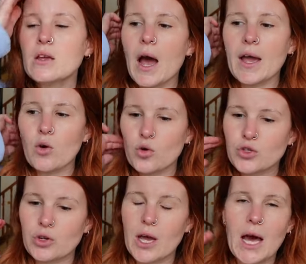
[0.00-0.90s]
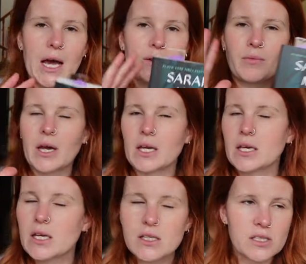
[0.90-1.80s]
I also had my
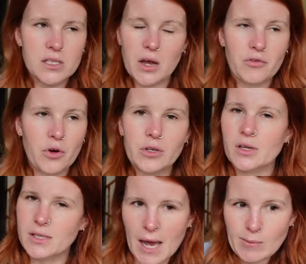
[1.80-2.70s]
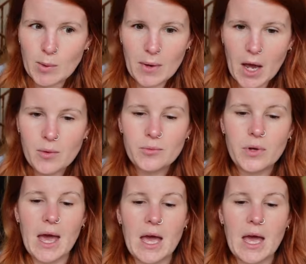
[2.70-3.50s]
kids stuff on because I am a mum.